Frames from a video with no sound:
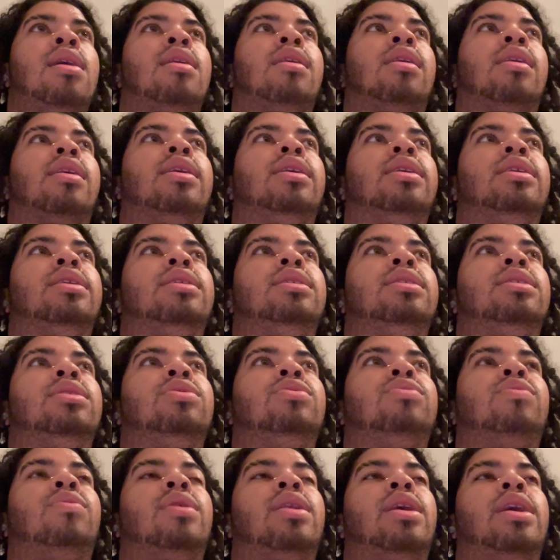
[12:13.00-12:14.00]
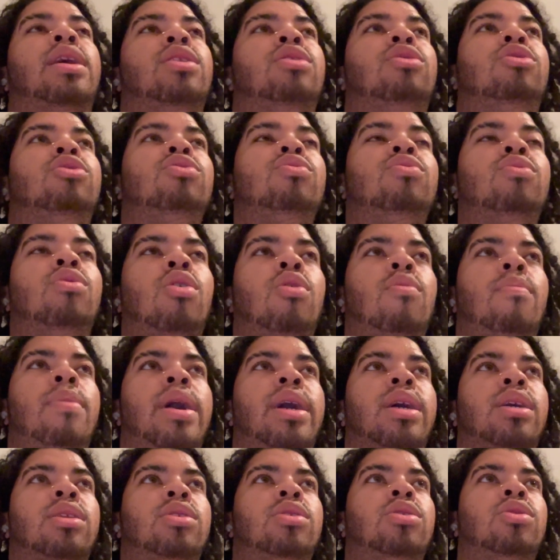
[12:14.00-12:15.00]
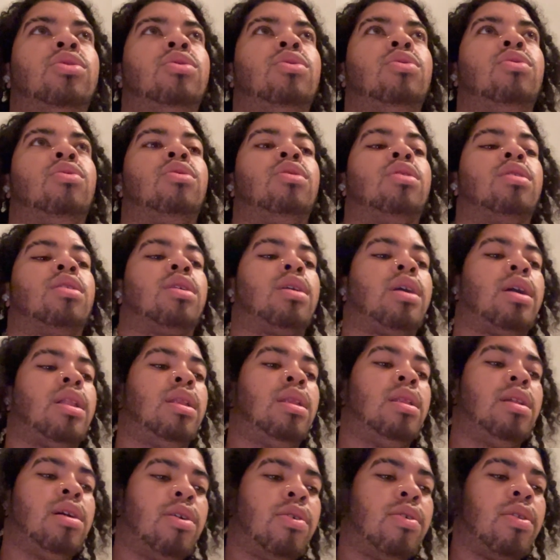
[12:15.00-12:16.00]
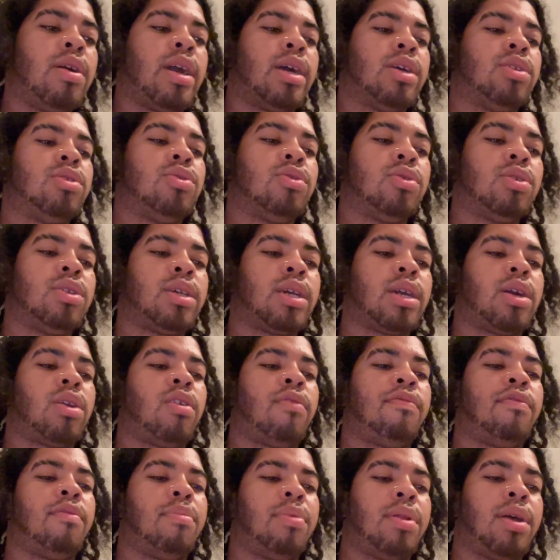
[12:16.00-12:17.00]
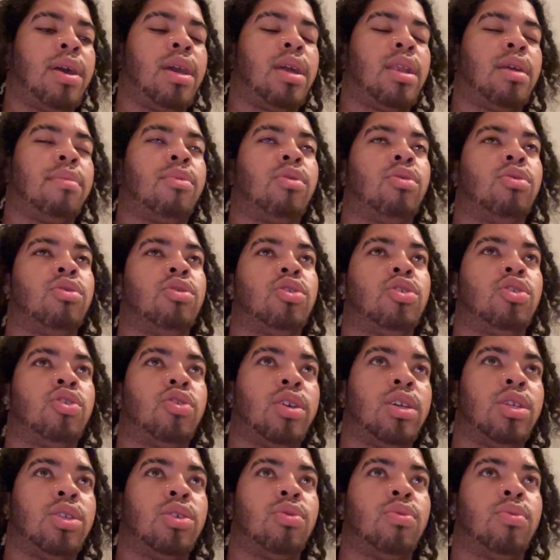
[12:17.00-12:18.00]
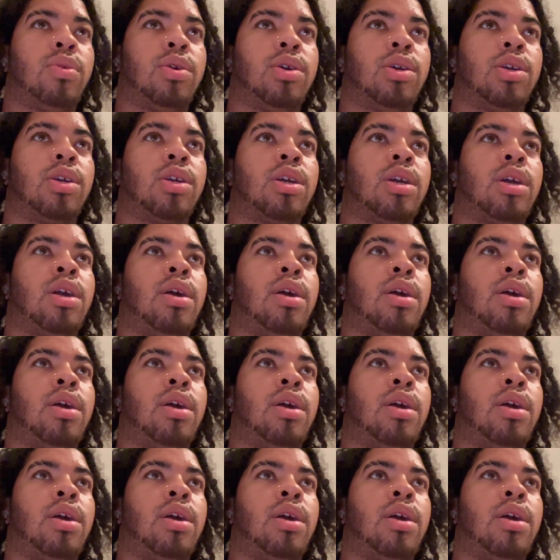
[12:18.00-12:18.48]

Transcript: Because when I do go back to New York, literally as soon as I get off the plane, I'm going straight to work.